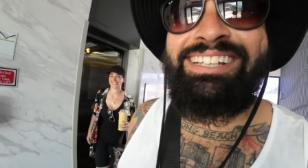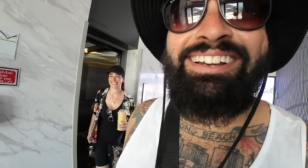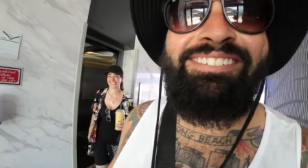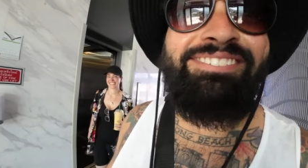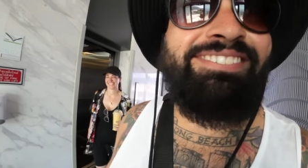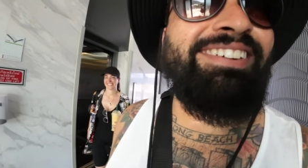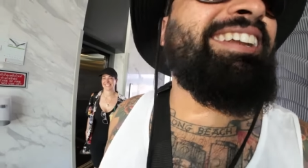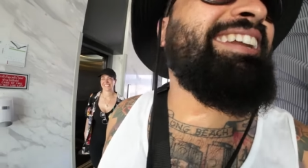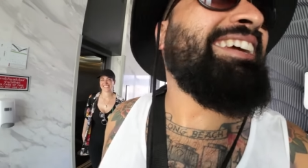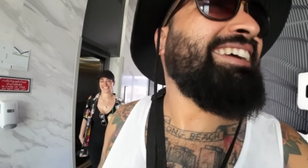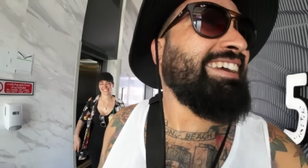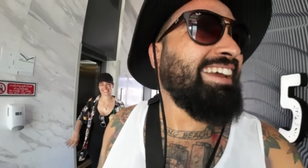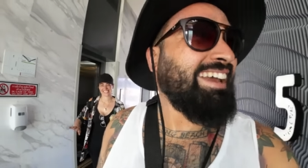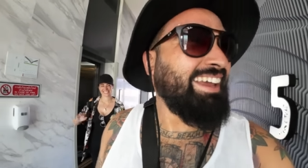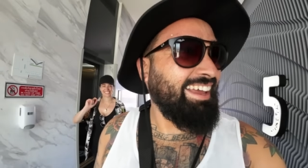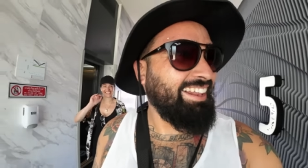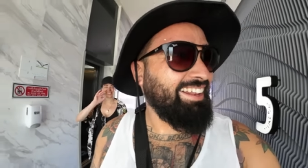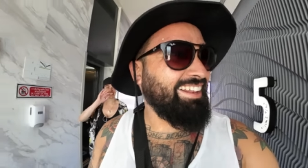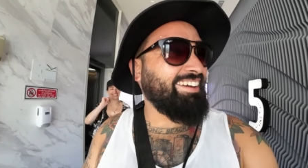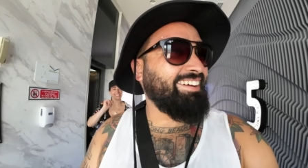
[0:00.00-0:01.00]
so funny.
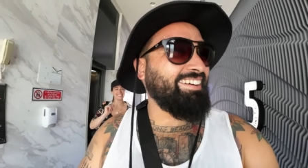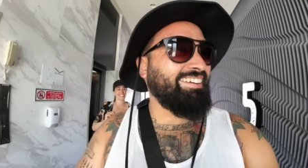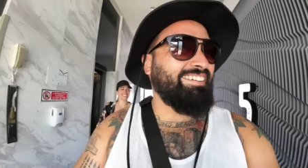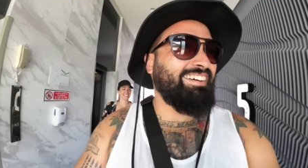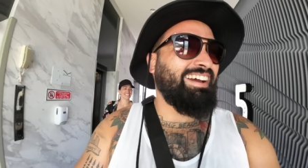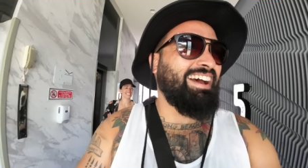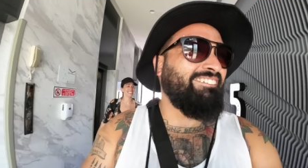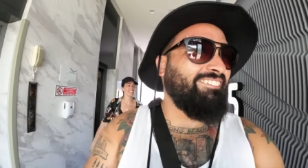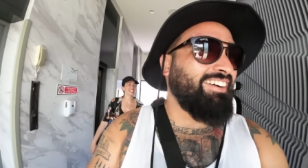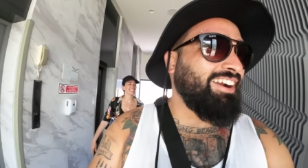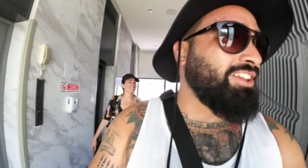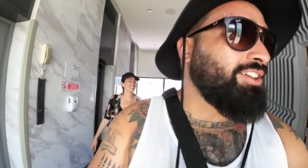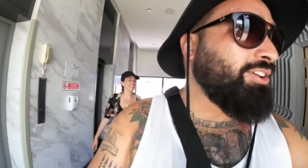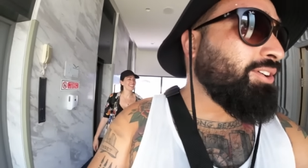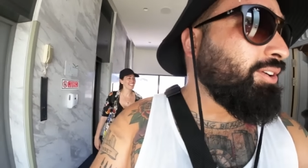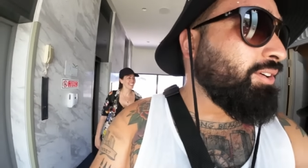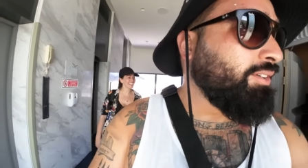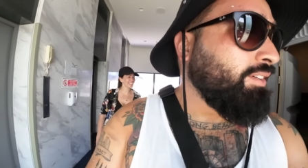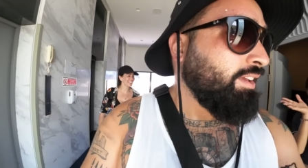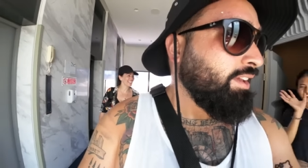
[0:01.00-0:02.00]
Hello, how are
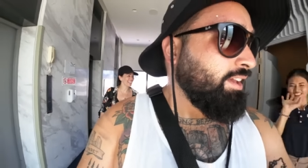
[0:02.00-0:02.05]
you?